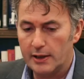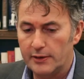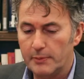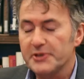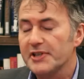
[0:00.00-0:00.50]

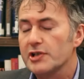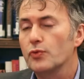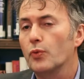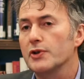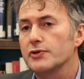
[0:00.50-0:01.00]
The
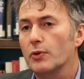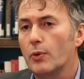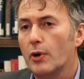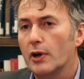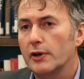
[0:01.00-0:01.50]
position was
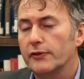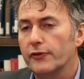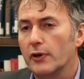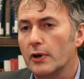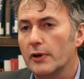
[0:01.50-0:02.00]
reward
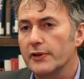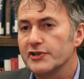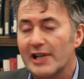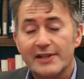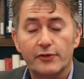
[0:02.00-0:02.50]
for the
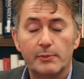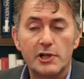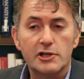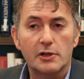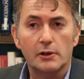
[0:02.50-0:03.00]

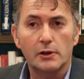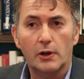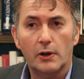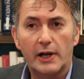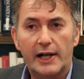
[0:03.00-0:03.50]
transformation
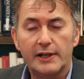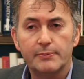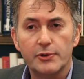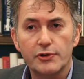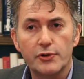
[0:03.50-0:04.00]
Law had
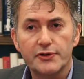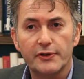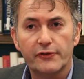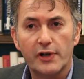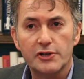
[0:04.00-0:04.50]
produced in the
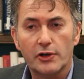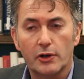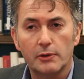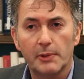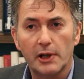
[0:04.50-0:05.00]
French
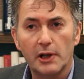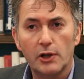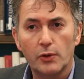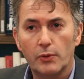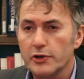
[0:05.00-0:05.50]
economy,
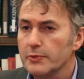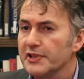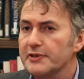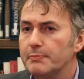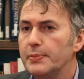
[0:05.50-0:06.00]
which was
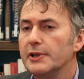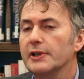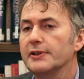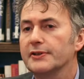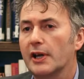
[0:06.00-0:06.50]

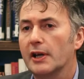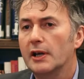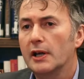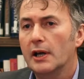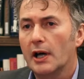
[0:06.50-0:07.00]
experiencing
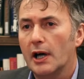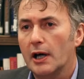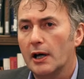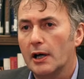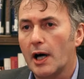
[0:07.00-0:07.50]

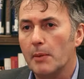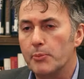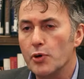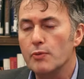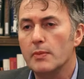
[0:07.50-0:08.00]
a
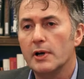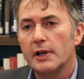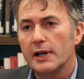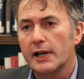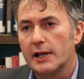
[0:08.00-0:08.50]
boom
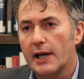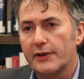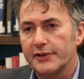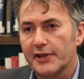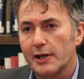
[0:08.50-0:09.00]
at
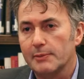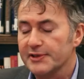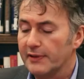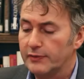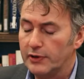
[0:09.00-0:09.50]
the time in
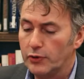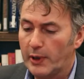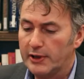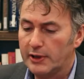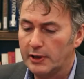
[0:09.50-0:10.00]

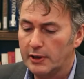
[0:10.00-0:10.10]
1720.